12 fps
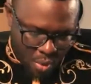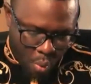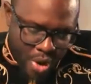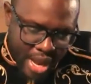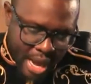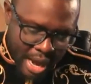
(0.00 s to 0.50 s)

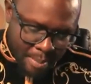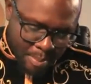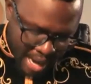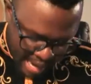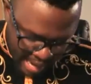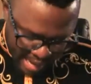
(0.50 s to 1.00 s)

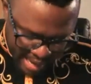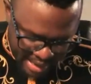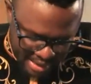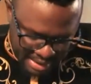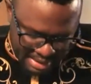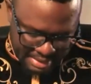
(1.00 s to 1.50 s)

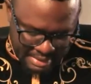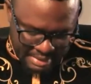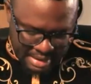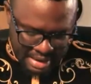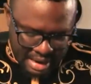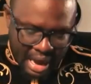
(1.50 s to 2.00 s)
whereby
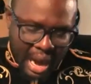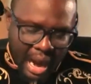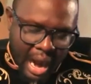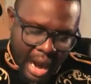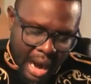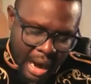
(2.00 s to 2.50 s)

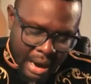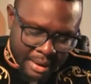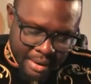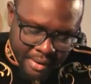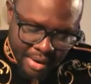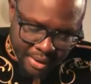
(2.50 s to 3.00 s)

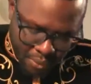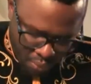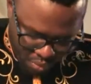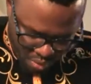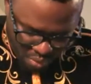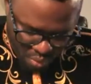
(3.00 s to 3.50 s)
are,
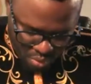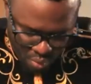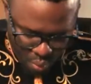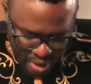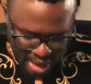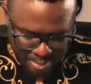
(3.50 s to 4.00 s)

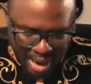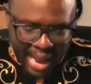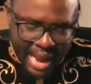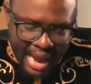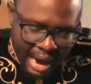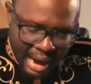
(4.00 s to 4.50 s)

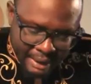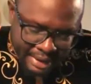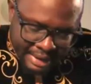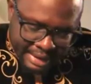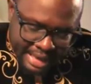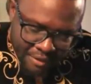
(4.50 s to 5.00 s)
whereby are
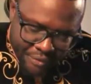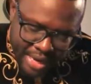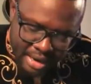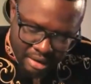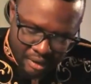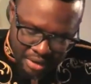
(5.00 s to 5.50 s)

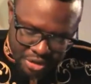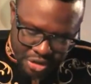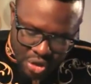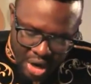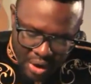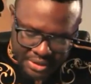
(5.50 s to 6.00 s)
given unto
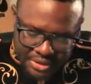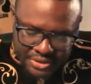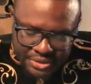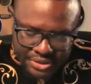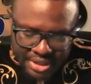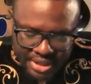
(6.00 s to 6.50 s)

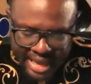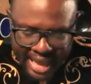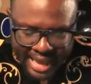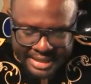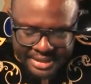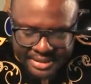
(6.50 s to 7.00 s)
us
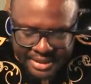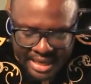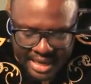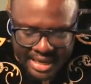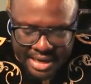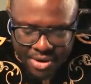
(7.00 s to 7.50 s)

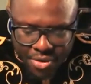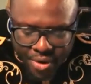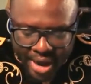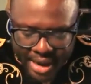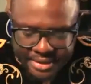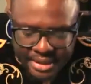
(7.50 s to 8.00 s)
exceeding
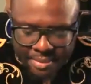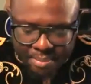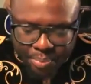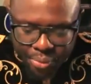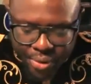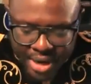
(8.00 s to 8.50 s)
great and
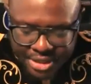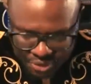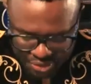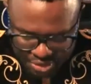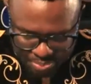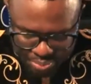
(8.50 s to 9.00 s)

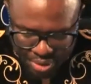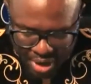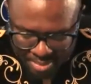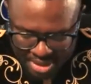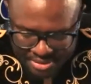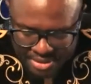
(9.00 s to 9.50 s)
precious
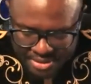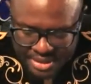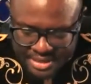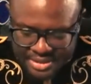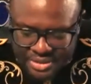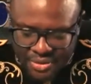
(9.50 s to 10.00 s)
promises.
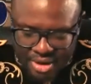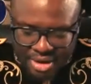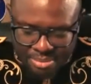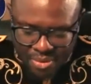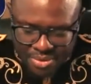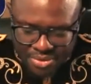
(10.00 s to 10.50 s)
Let's talk
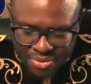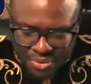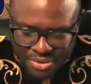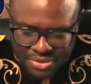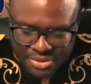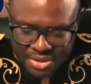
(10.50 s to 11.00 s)
about
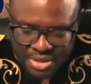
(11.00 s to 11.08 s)
those.